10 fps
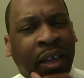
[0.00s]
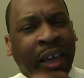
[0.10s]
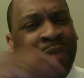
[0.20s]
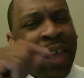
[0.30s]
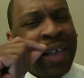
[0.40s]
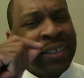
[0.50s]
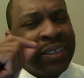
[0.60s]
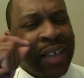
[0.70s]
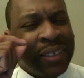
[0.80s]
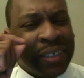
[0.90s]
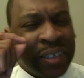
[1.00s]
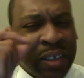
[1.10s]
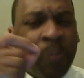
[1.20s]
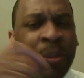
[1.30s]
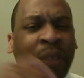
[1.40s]
If that's not
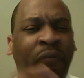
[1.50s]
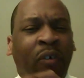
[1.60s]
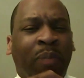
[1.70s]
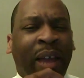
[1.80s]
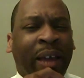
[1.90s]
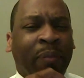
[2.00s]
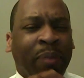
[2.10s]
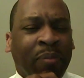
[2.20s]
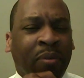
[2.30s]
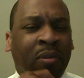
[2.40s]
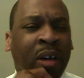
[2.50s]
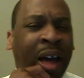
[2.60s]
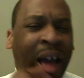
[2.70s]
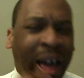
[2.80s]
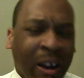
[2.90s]
something for black people,
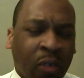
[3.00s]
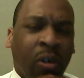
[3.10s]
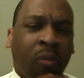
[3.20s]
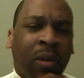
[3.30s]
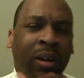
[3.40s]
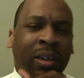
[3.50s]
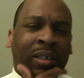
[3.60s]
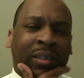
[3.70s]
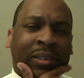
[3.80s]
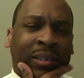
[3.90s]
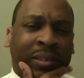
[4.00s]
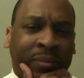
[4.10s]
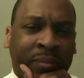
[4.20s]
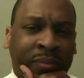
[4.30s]
I don't know what is.